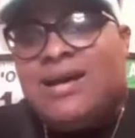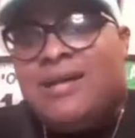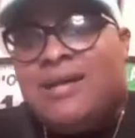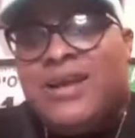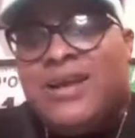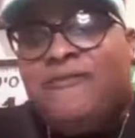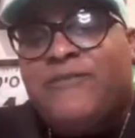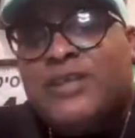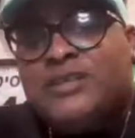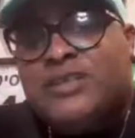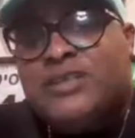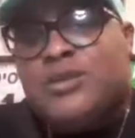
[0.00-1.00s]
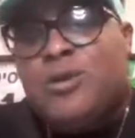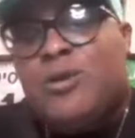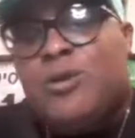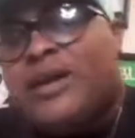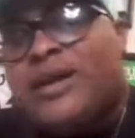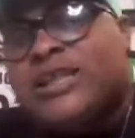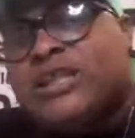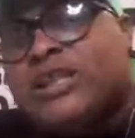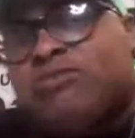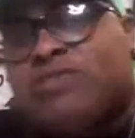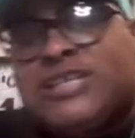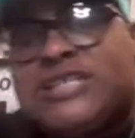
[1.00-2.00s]
they failed to score in
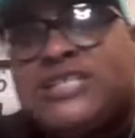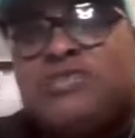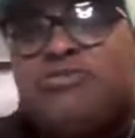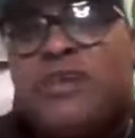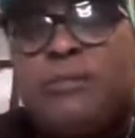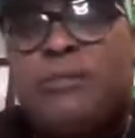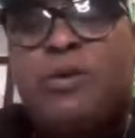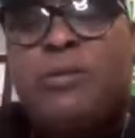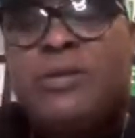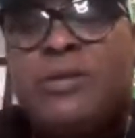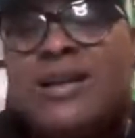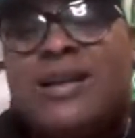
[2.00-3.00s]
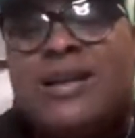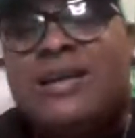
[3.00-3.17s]
3 straight Premier